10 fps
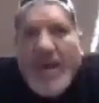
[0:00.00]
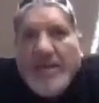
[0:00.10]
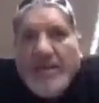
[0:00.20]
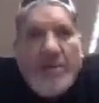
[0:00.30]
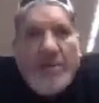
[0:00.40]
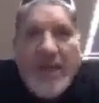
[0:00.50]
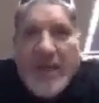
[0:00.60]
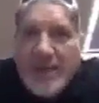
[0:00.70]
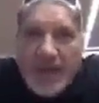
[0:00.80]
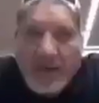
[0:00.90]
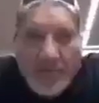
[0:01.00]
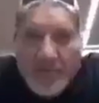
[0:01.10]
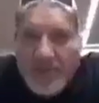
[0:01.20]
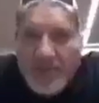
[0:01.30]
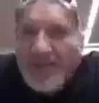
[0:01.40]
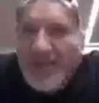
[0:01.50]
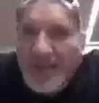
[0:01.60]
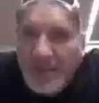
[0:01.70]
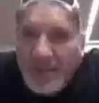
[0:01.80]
Where do you get 100%?